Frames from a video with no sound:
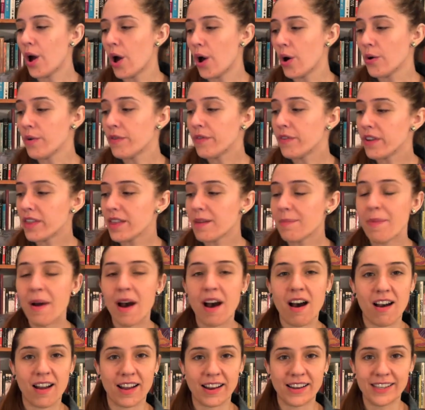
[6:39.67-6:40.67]
Over the
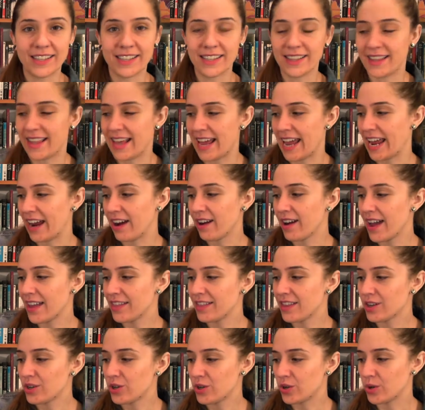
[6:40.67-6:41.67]
pond, there
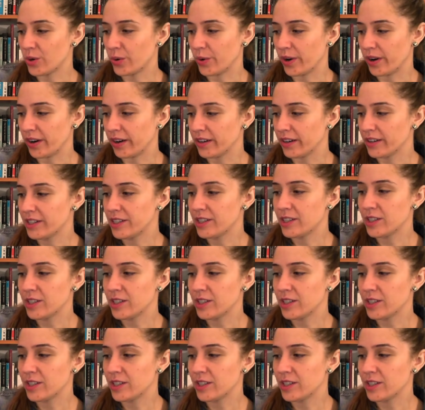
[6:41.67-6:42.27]
at the shore,